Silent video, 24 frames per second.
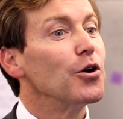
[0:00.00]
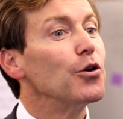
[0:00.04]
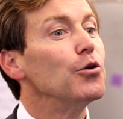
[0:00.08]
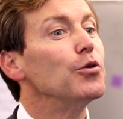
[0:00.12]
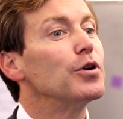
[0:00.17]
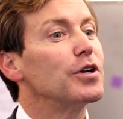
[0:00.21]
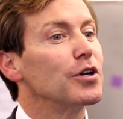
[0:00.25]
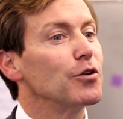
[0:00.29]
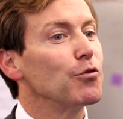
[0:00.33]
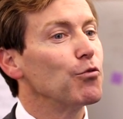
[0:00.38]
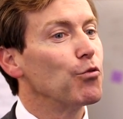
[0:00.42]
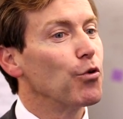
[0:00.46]

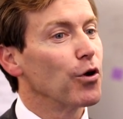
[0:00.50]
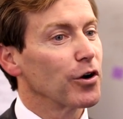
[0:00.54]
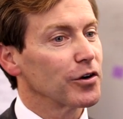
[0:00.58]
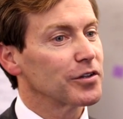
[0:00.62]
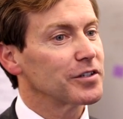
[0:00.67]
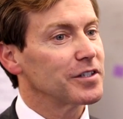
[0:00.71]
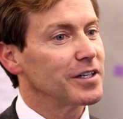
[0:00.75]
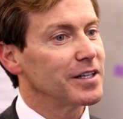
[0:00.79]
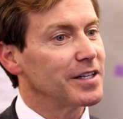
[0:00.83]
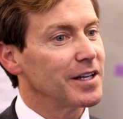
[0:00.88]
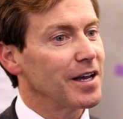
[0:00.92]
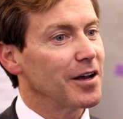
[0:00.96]
who can
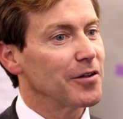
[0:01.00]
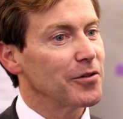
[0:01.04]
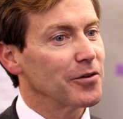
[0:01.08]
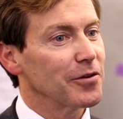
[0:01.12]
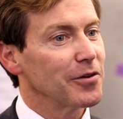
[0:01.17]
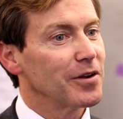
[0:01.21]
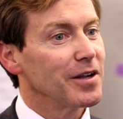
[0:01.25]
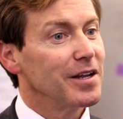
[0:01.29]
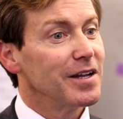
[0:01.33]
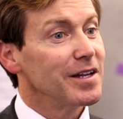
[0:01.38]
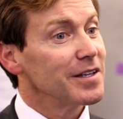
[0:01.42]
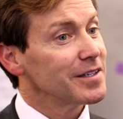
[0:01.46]
work
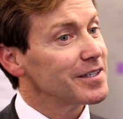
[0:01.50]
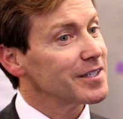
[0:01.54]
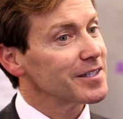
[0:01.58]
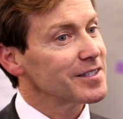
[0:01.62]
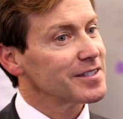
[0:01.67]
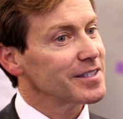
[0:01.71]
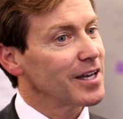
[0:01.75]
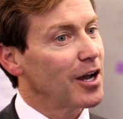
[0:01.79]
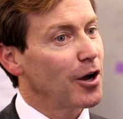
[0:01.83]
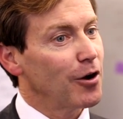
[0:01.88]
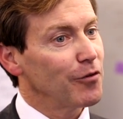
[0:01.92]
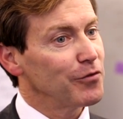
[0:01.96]
together to
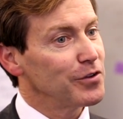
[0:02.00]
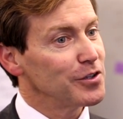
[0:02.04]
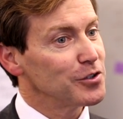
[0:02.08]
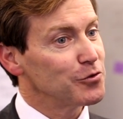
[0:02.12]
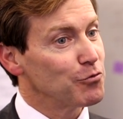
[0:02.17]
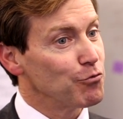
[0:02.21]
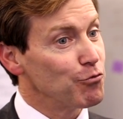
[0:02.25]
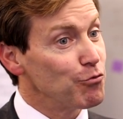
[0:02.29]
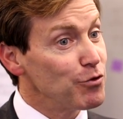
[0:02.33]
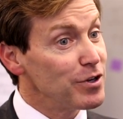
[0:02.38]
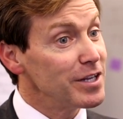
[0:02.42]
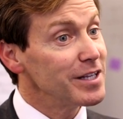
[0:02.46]
solve these